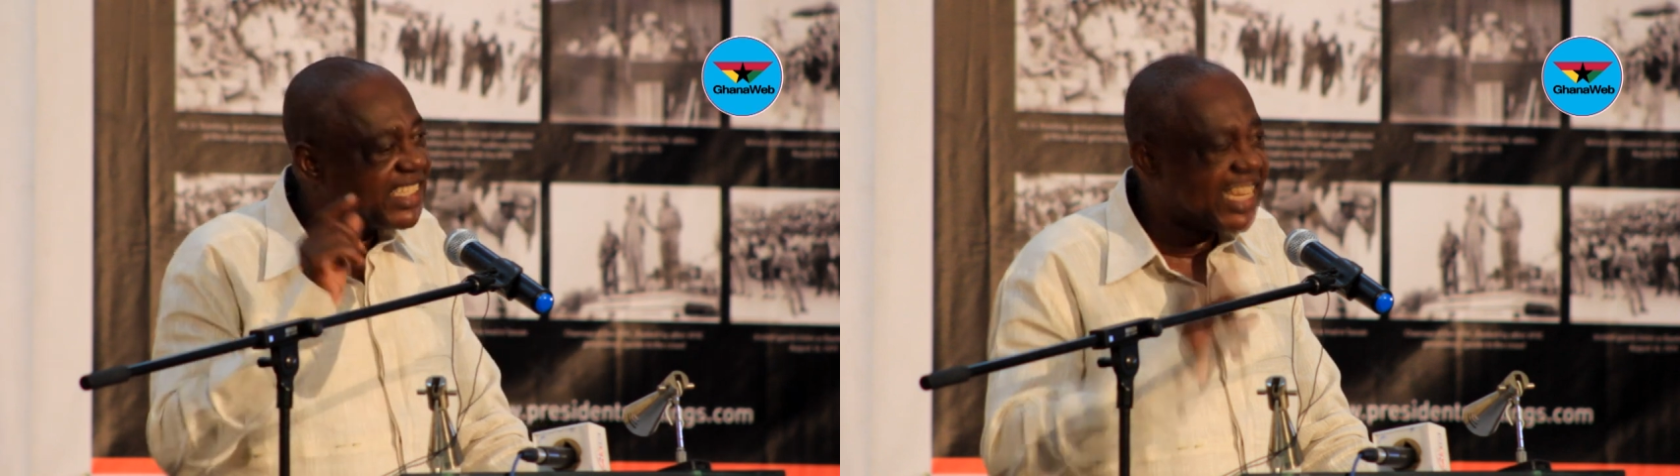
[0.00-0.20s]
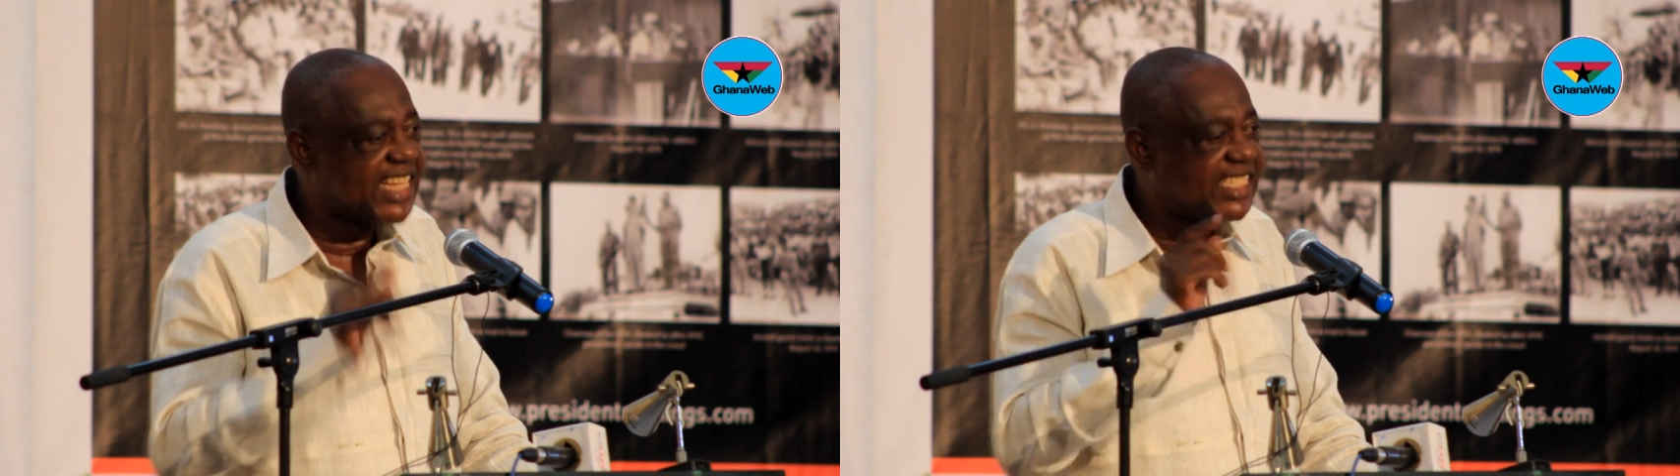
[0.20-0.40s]

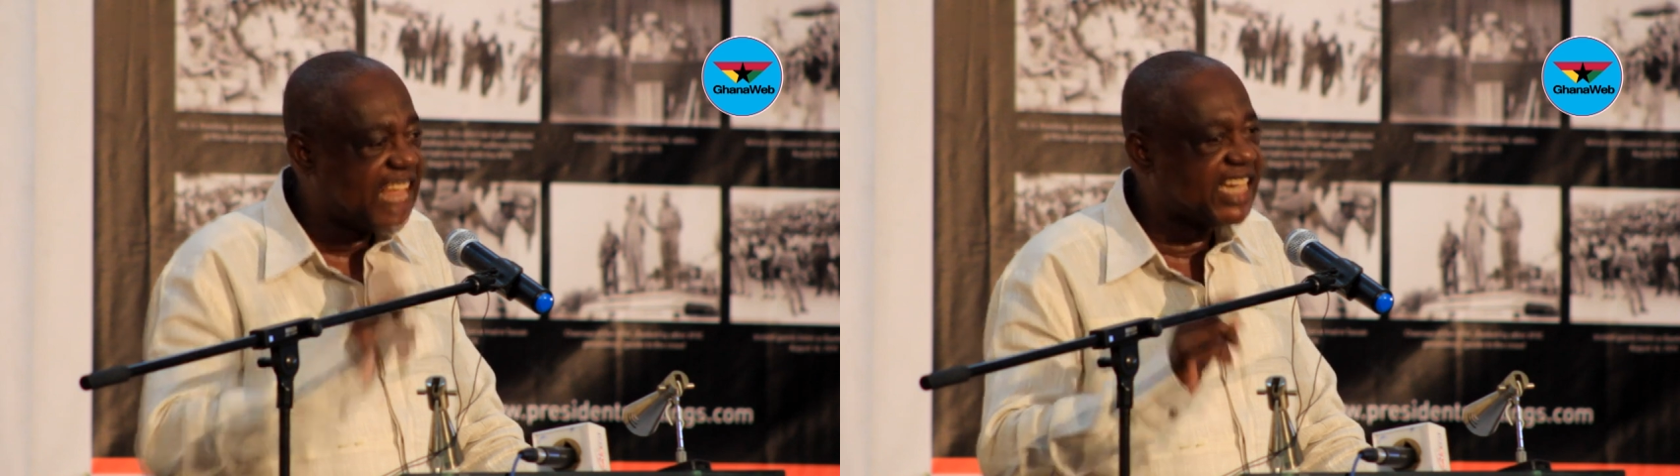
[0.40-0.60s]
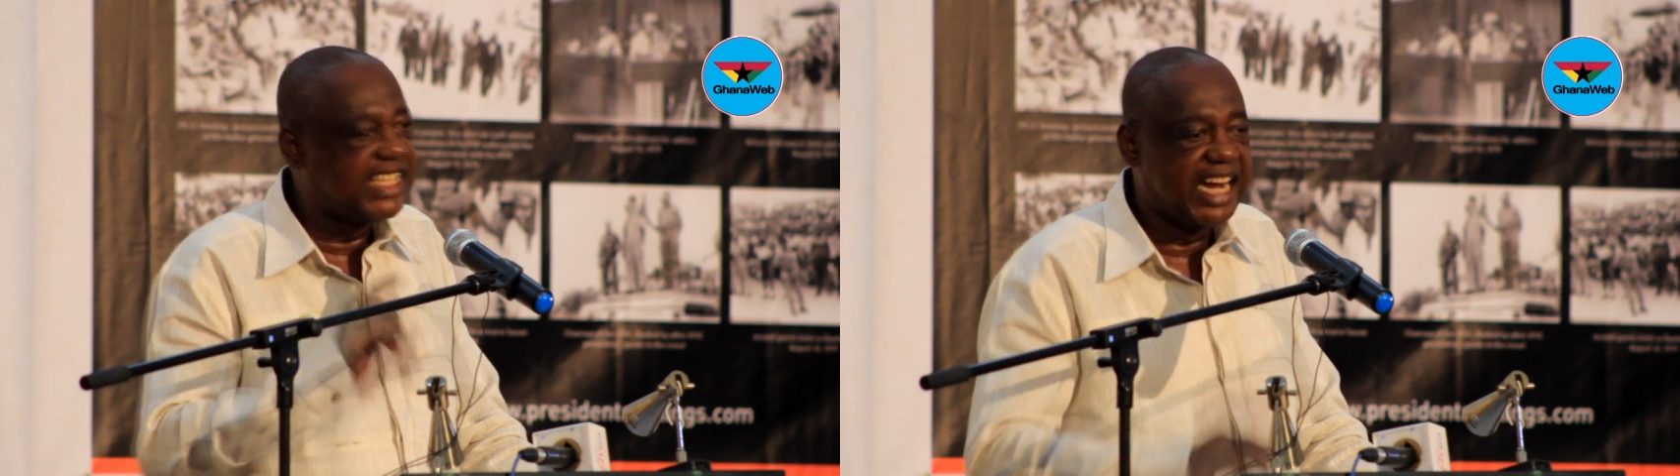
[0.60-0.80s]
things
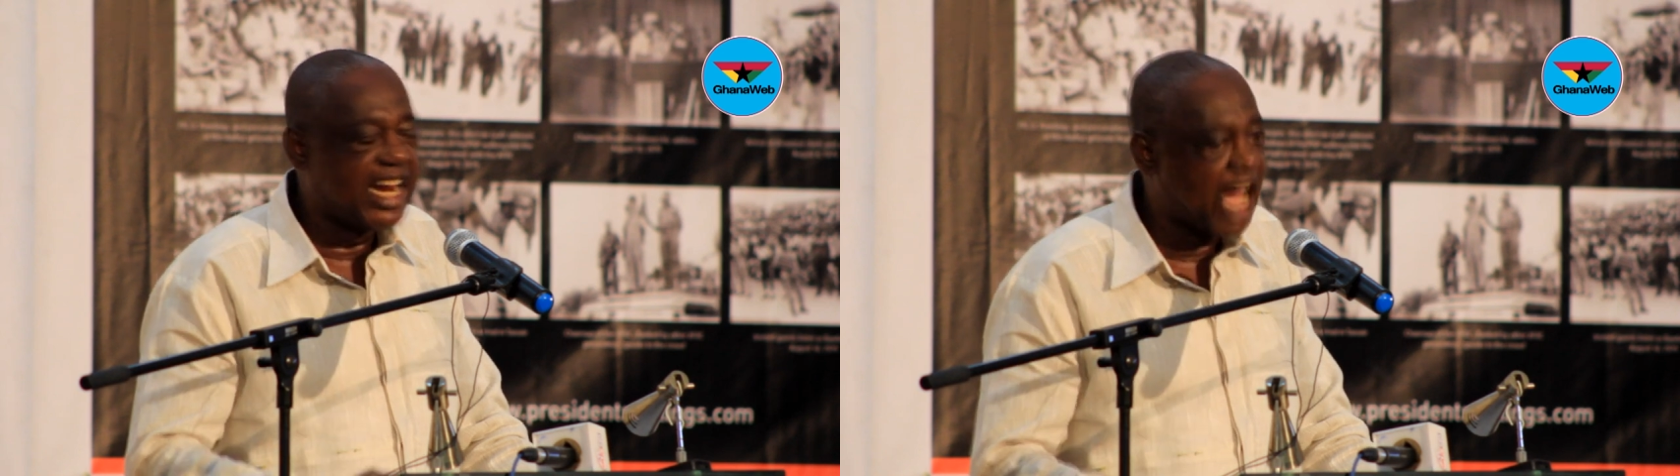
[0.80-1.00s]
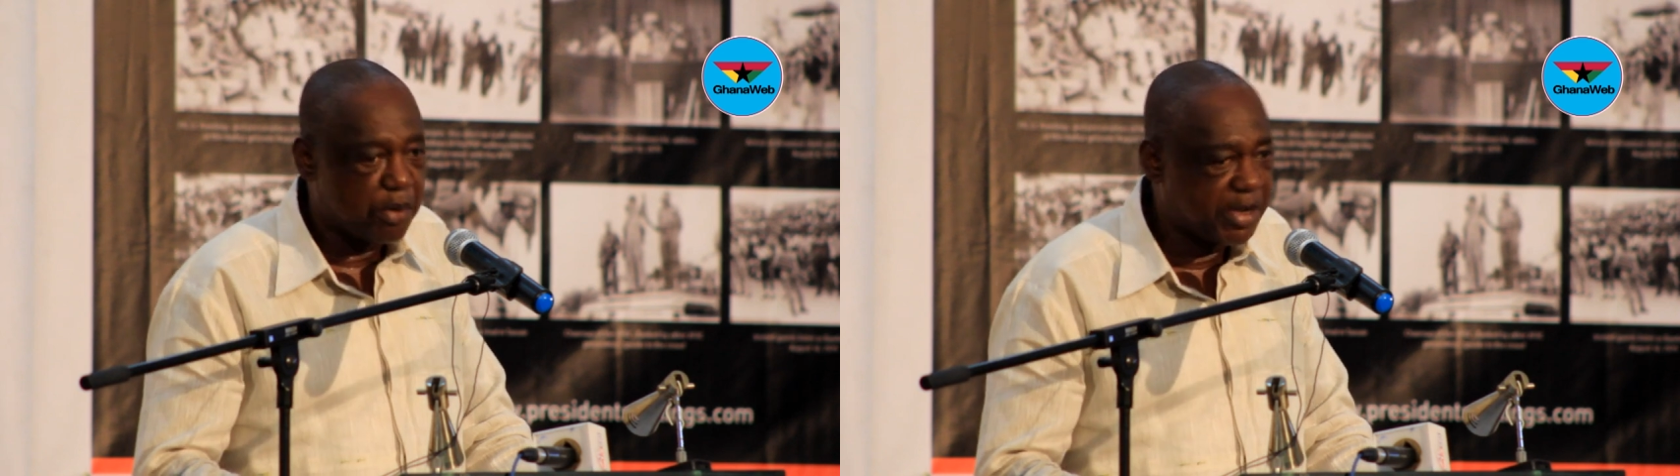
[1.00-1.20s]
that
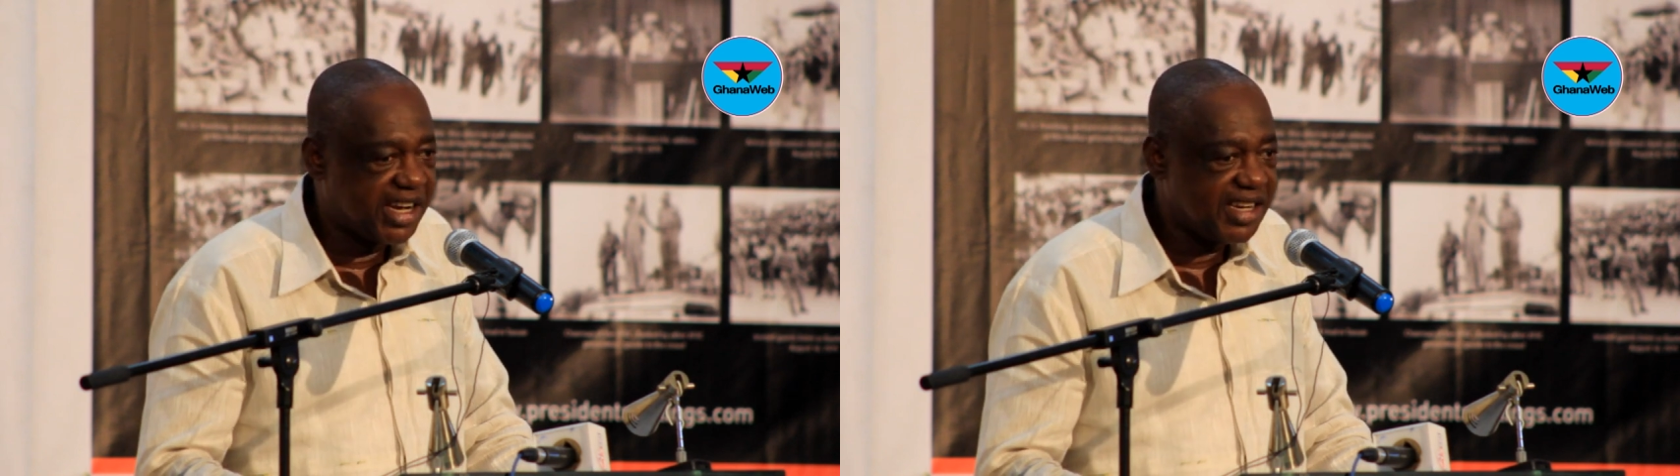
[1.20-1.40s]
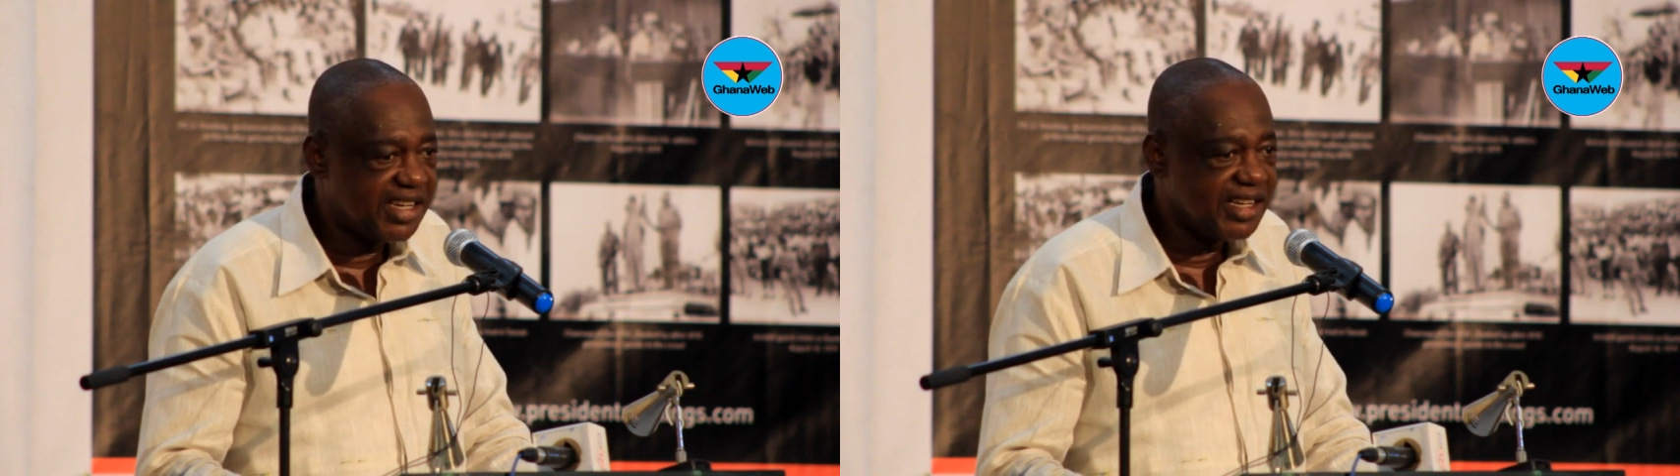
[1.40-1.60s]
didn't happen